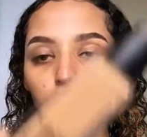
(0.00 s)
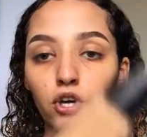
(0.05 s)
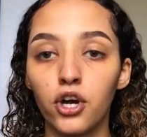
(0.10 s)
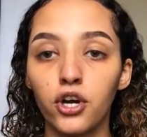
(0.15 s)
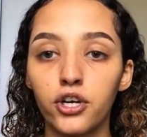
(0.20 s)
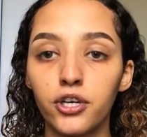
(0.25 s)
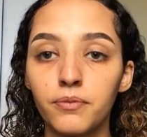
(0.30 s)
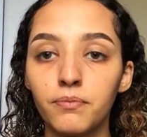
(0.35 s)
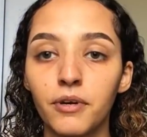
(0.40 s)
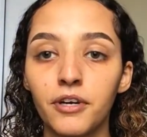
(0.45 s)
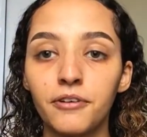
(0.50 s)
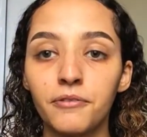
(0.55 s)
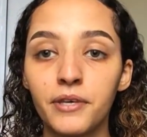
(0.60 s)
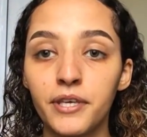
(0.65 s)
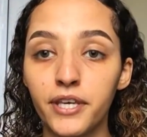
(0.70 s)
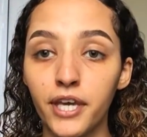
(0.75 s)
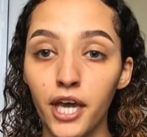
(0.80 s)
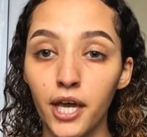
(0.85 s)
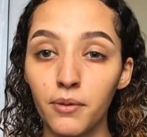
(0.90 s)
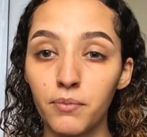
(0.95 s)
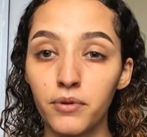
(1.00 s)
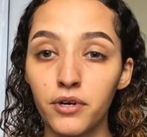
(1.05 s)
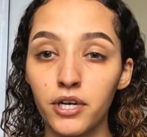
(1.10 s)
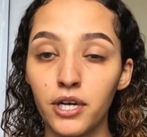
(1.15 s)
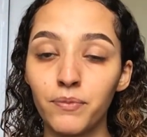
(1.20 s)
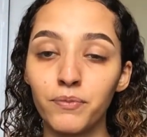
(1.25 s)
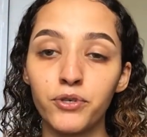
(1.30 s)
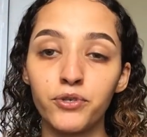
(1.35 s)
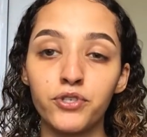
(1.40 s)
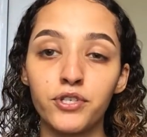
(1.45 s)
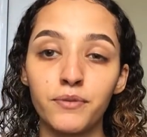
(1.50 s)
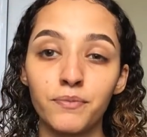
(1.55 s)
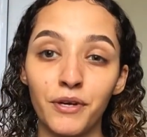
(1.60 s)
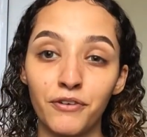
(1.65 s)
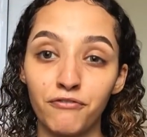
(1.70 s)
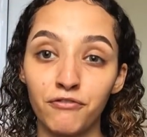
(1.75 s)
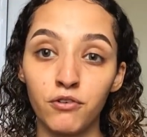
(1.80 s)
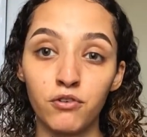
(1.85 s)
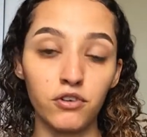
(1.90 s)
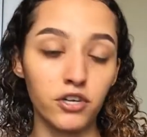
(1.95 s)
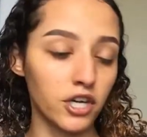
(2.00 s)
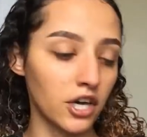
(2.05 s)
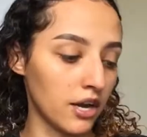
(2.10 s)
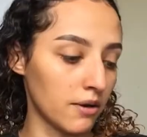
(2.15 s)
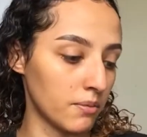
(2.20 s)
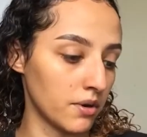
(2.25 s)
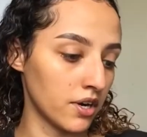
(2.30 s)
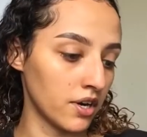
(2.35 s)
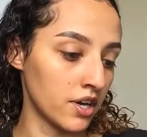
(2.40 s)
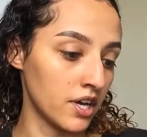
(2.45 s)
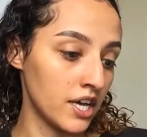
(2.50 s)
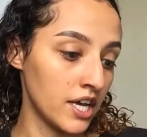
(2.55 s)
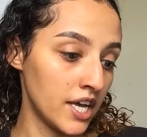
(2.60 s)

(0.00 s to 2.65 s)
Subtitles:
sorry. My camera, I'm using my phone camera,